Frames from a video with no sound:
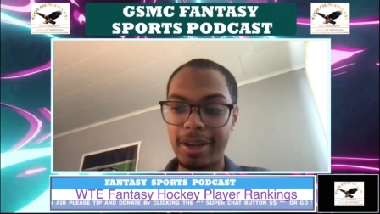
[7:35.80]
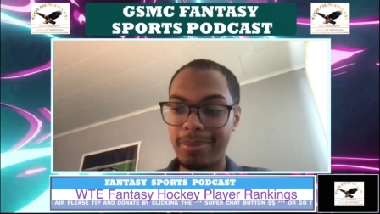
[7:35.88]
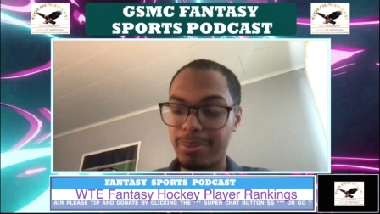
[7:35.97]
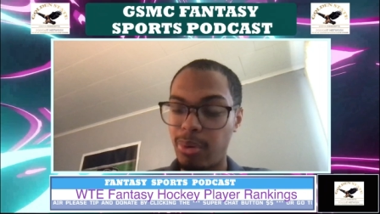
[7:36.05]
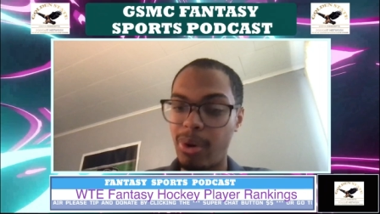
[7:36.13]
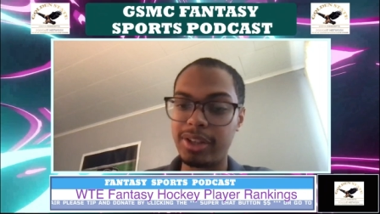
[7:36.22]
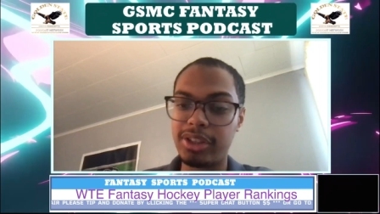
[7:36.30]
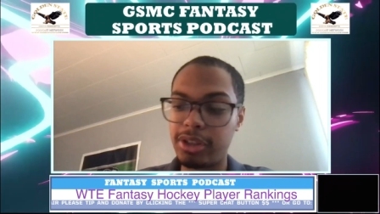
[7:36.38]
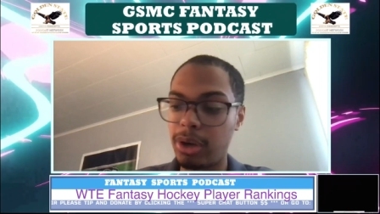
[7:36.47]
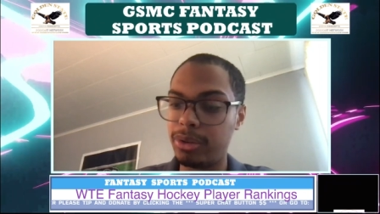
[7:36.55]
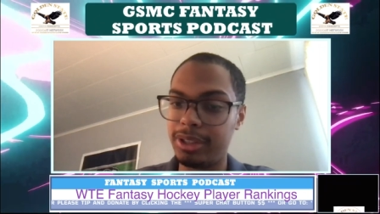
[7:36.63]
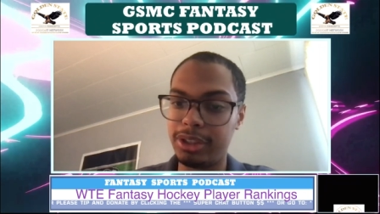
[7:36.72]
points
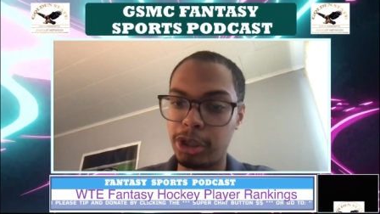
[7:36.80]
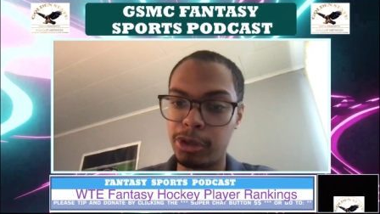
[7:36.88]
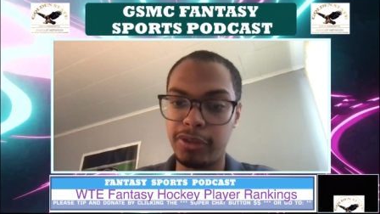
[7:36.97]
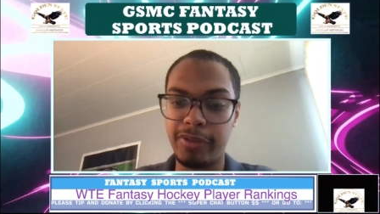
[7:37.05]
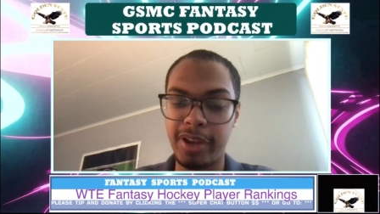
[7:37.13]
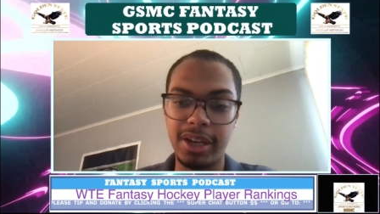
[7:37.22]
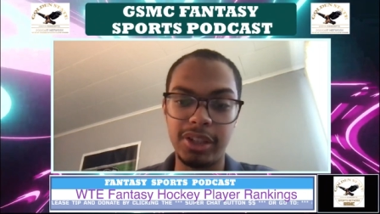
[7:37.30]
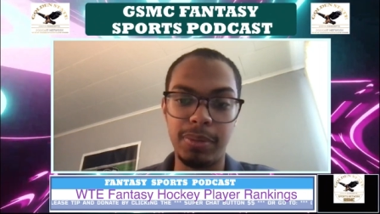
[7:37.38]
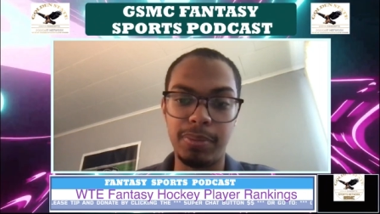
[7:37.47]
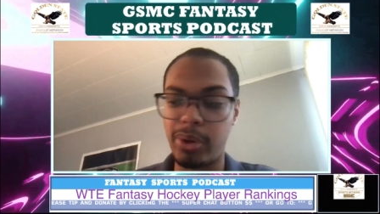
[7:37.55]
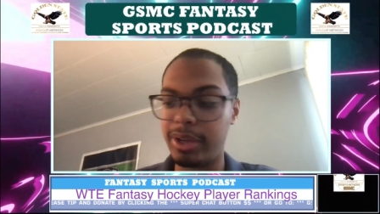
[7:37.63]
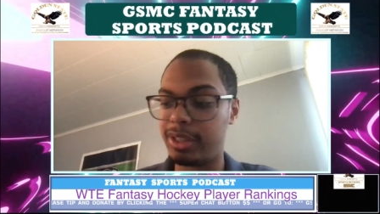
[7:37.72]
total in terms of fantasy
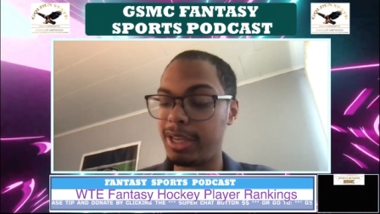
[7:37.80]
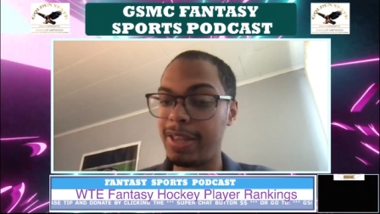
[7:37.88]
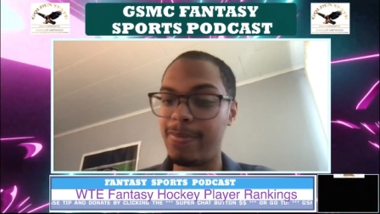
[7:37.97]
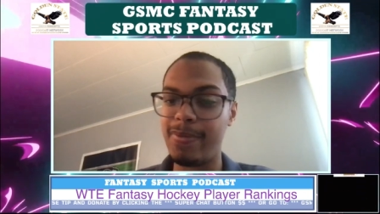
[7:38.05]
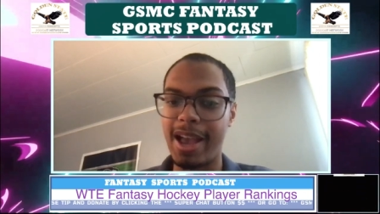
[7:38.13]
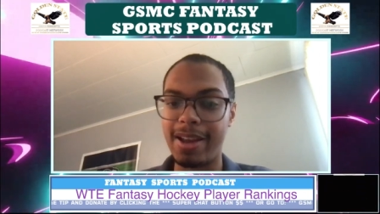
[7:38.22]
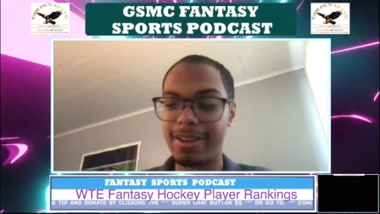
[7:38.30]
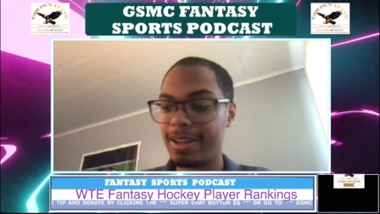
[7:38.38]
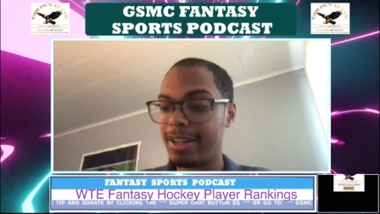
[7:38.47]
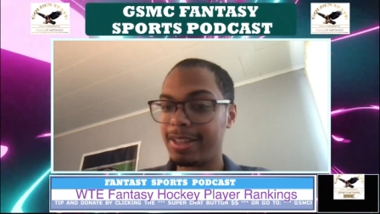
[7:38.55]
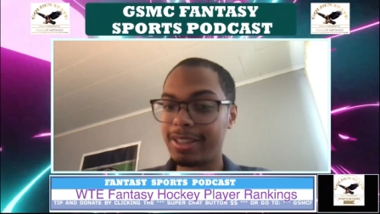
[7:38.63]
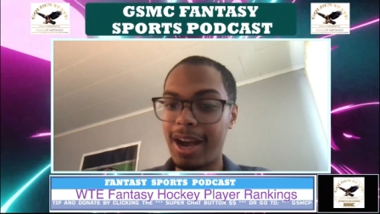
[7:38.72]
points in that
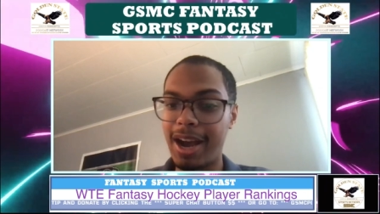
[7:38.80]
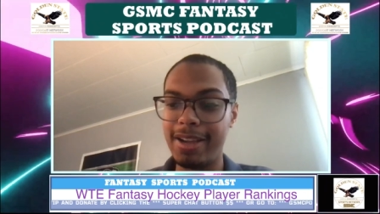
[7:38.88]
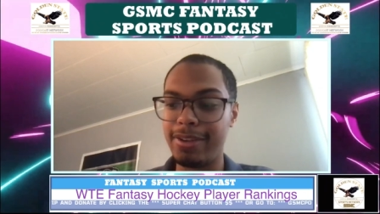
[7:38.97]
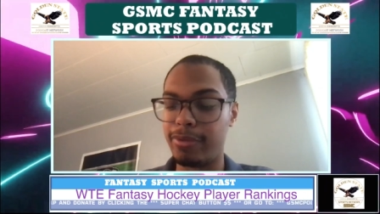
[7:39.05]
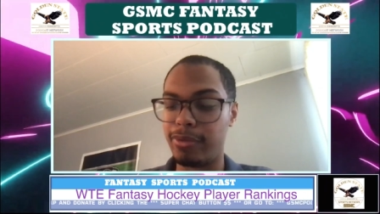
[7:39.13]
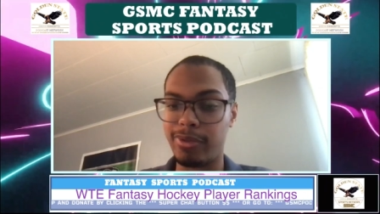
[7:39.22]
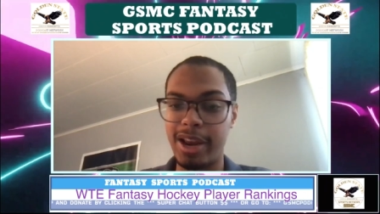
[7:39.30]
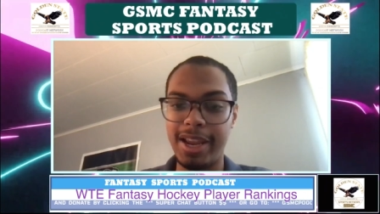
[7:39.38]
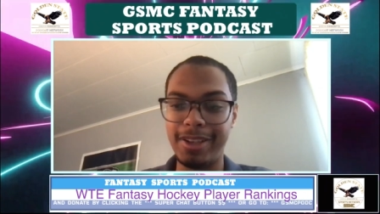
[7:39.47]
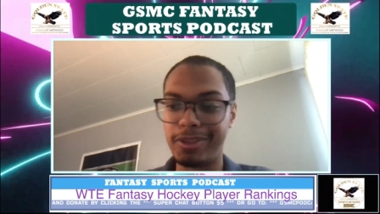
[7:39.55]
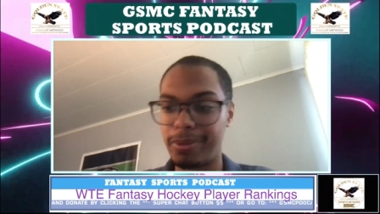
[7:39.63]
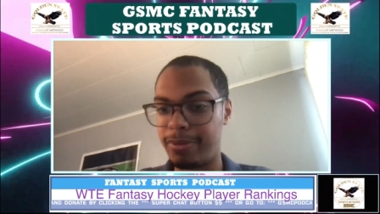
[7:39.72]
kind of
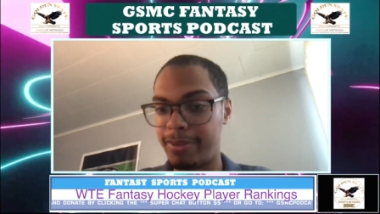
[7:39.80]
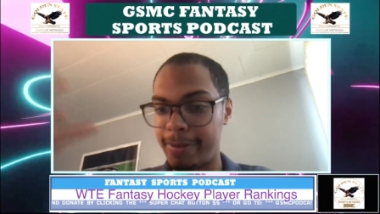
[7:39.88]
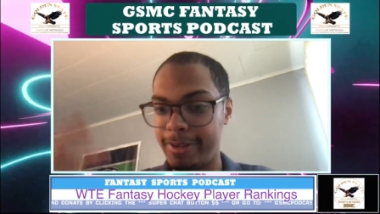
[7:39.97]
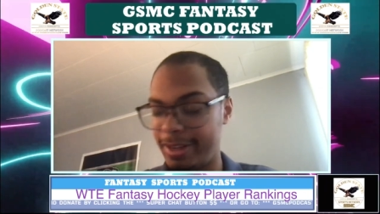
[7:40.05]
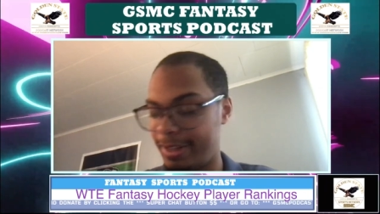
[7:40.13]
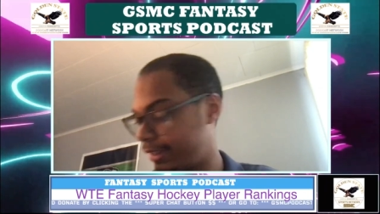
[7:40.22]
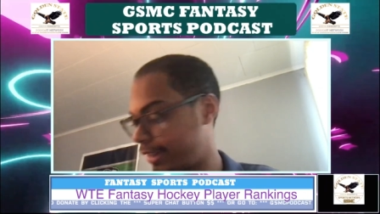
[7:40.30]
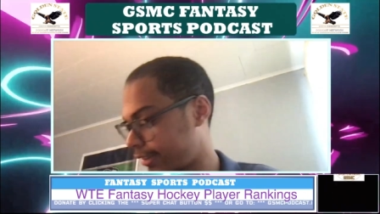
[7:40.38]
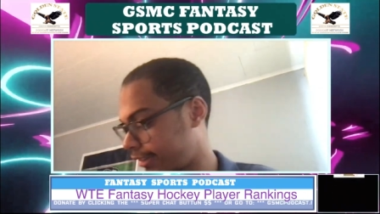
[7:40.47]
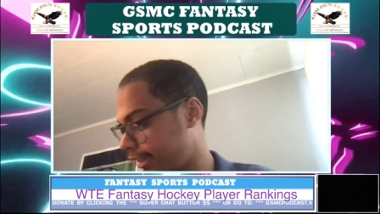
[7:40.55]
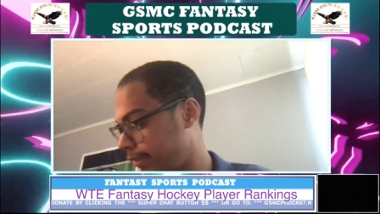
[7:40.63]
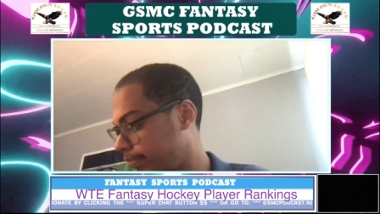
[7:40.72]
range from 50 to
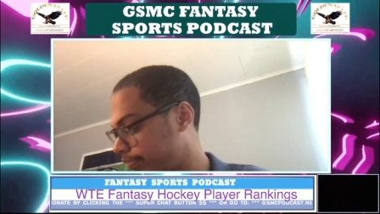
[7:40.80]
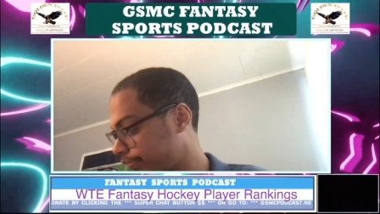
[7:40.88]
60.